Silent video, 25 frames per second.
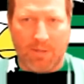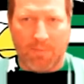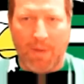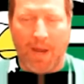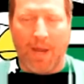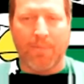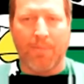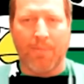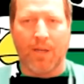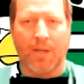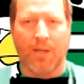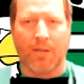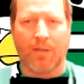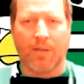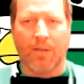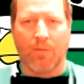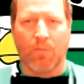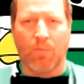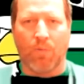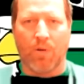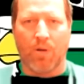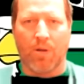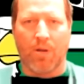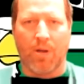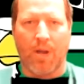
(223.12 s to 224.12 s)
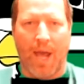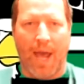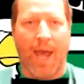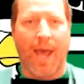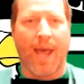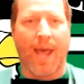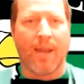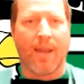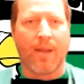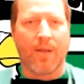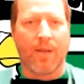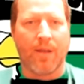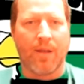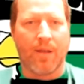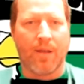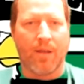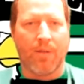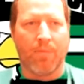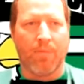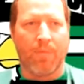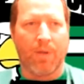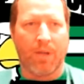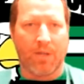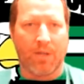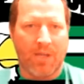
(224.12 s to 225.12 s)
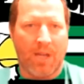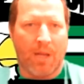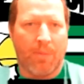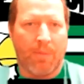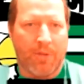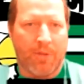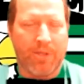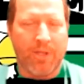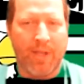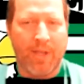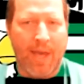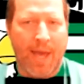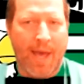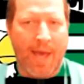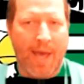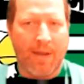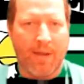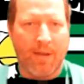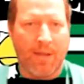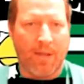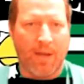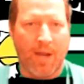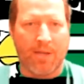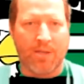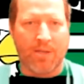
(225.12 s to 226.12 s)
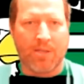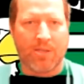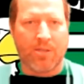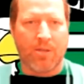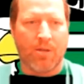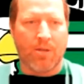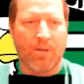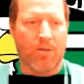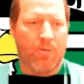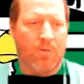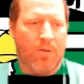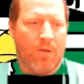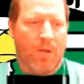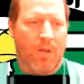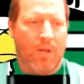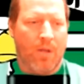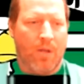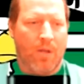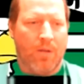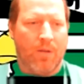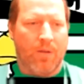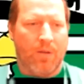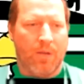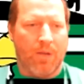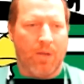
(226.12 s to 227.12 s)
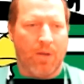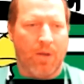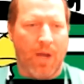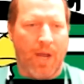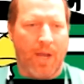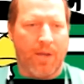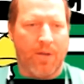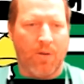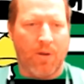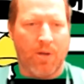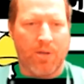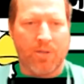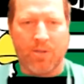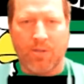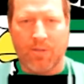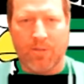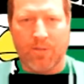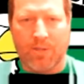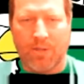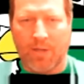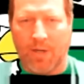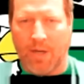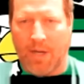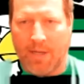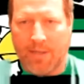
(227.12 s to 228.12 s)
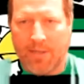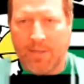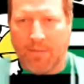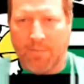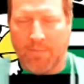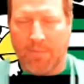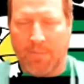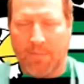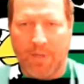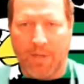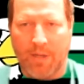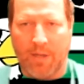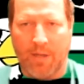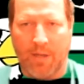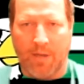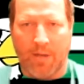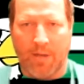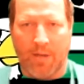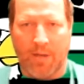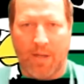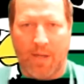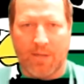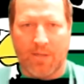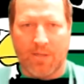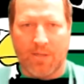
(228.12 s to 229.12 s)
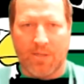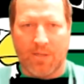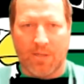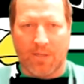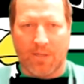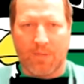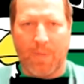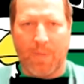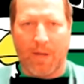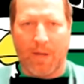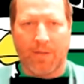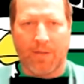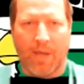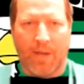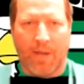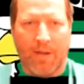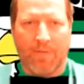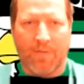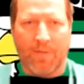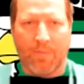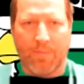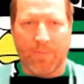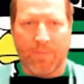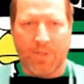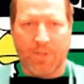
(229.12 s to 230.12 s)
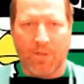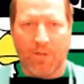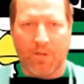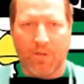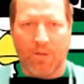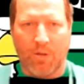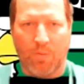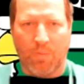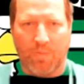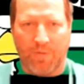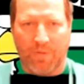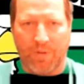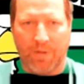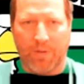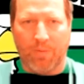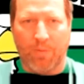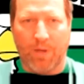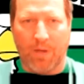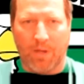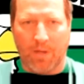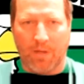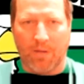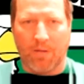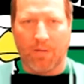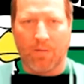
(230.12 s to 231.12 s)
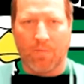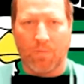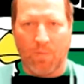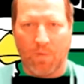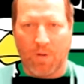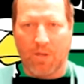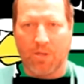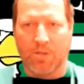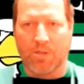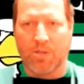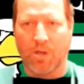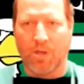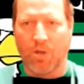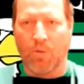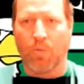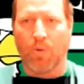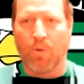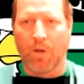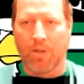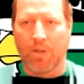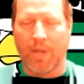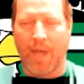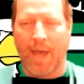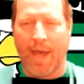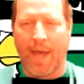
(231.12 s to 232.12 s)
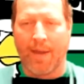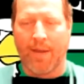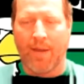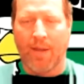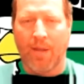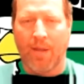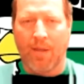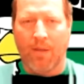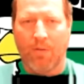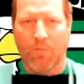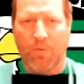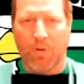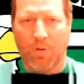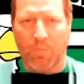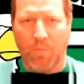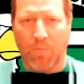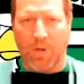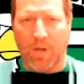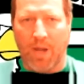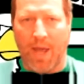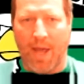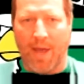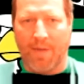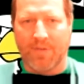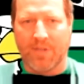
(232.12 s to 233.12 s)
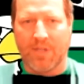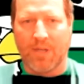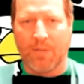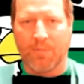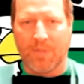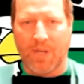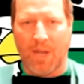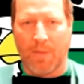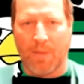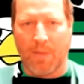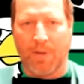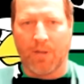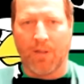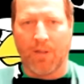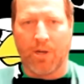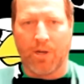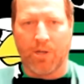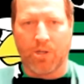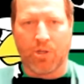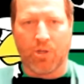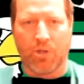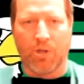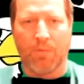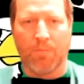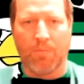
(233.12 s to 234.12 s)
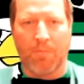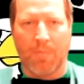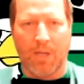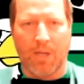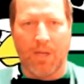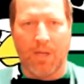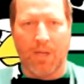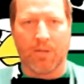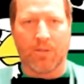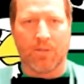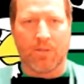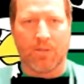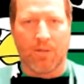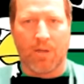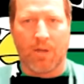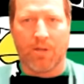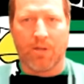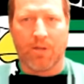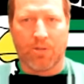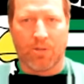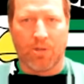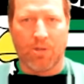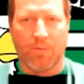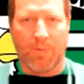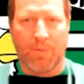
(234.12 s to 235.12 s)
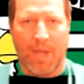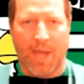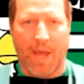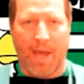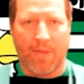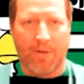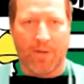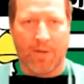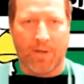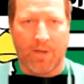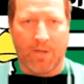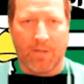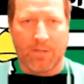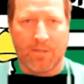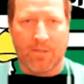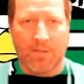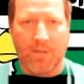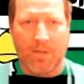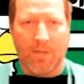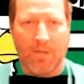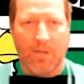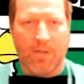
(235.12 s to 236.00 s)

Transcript: in my meeting that were not examples of that. And I just know, I know our students are awesome, and I just expect that of them. So hopefully we can continue to work that when we have some type of large group meetings or large group gatherings